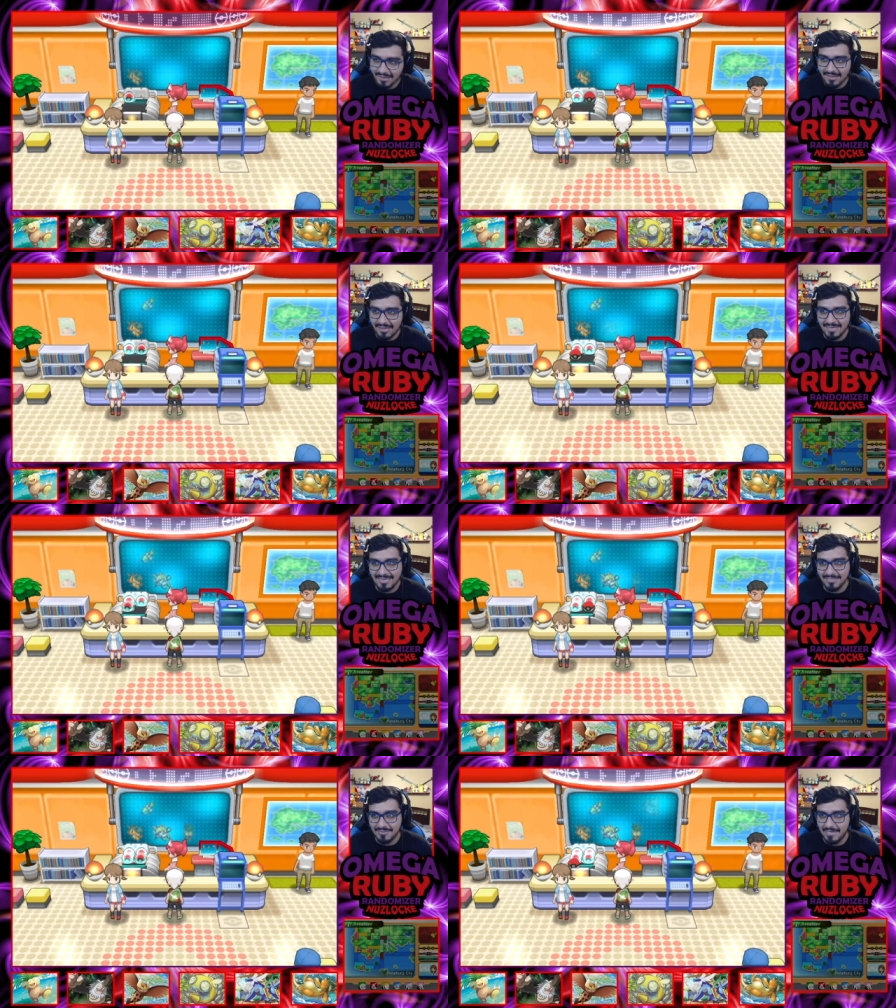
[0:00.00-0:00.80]
I
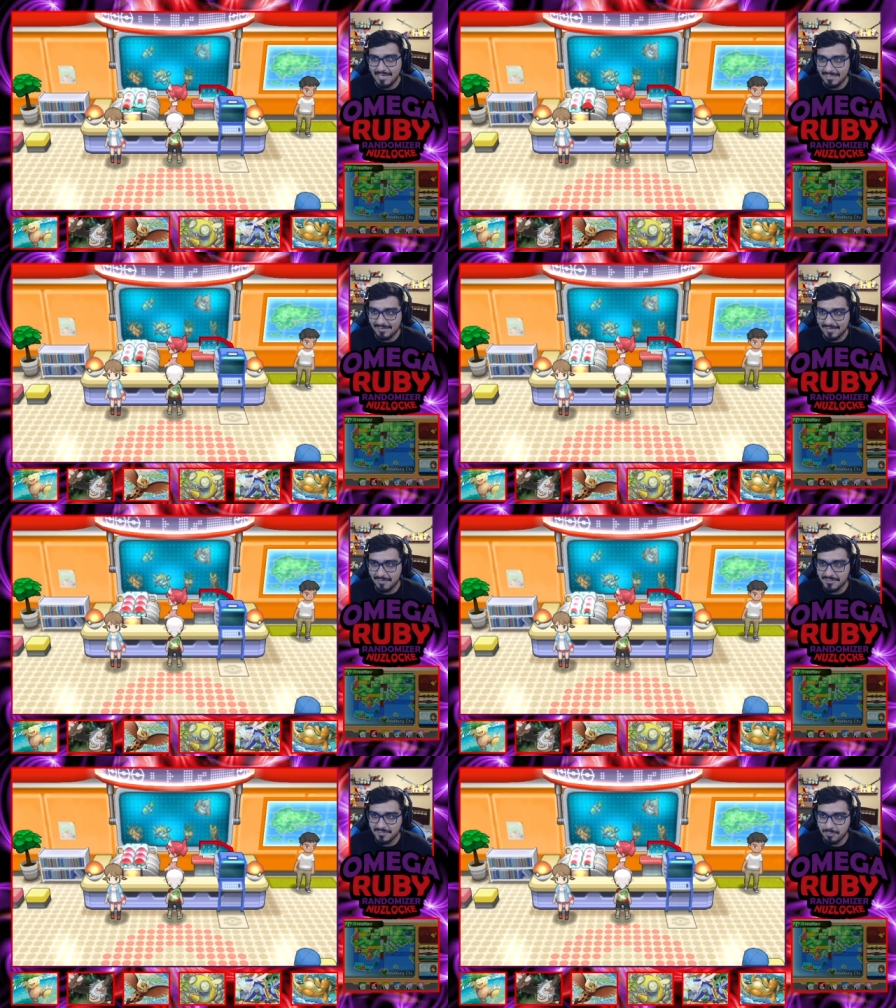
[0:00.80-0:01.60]
can't do anything.
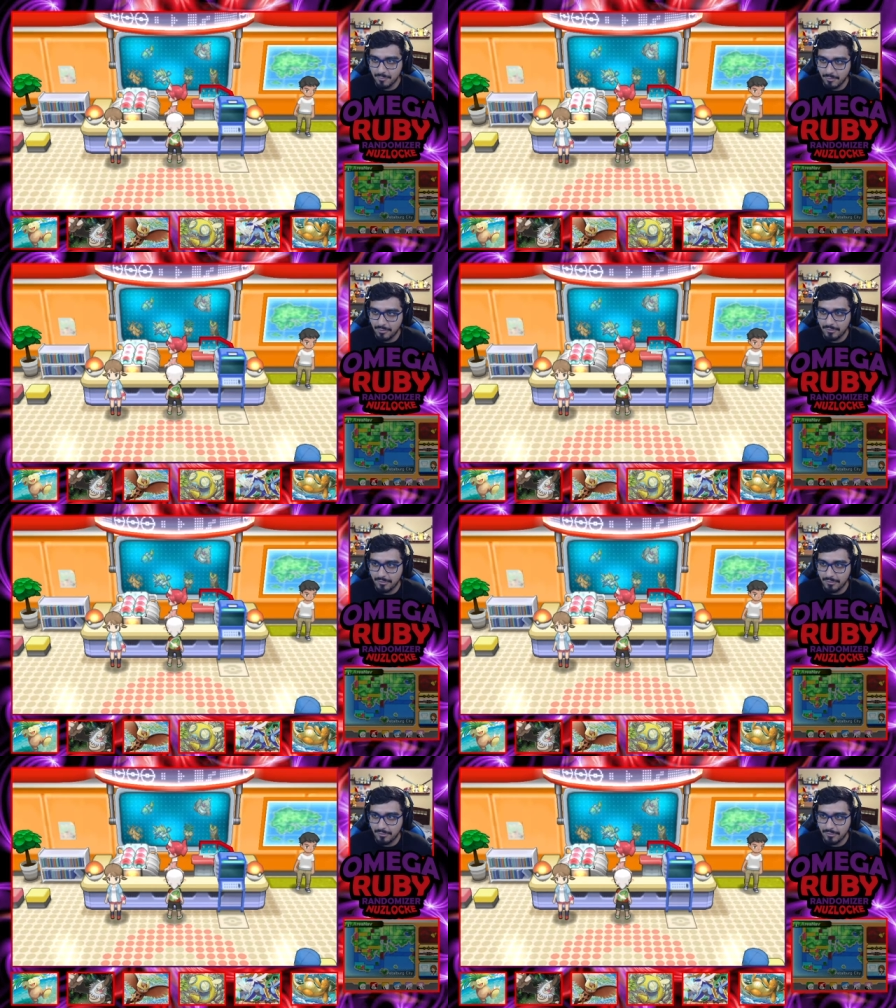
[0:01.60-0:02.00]
I'm just poor.